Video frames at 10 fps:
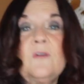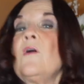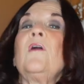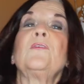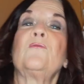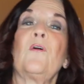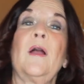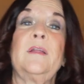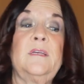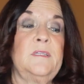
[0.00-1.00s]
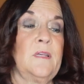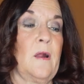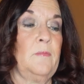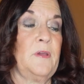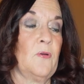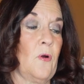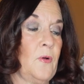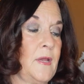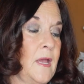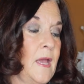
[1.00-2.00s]
are all the varieties that I'll be
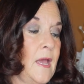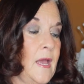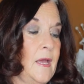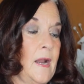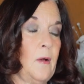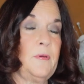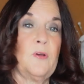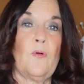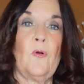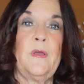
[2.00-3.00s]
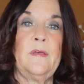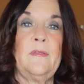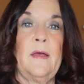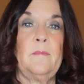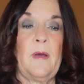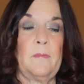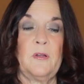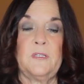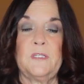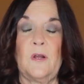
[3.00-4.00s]
growing, and I'll be growing them, I'm
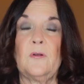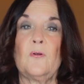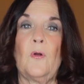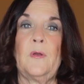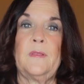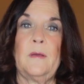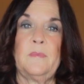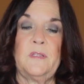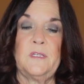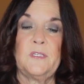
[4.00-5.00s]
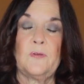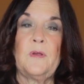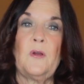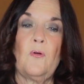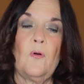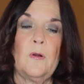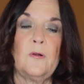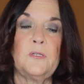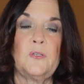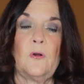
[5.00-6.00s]
going to start growing them in this
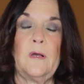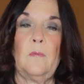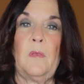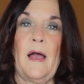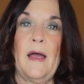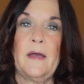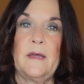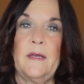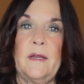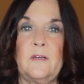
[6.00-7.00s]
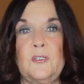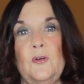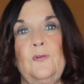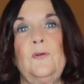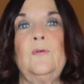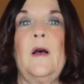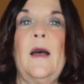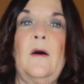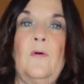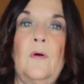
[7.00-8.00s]
3/4 soil block, and I'll show you
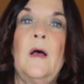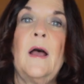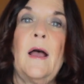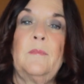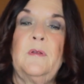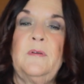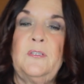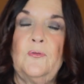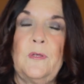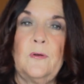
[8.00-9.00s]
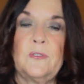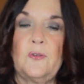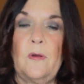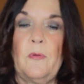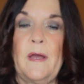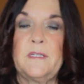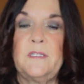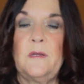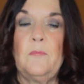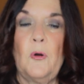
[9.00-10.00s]
how I'm going to be doing those soil
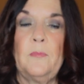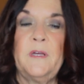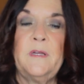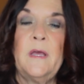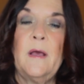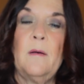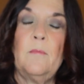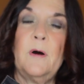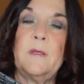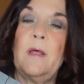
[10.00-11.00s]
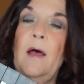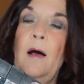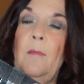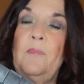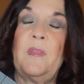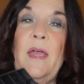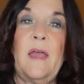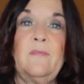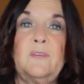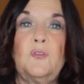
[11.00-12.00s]
blocks in a moment. But they
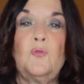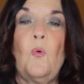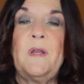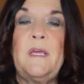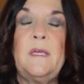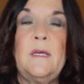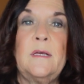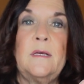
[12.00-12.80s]
have 20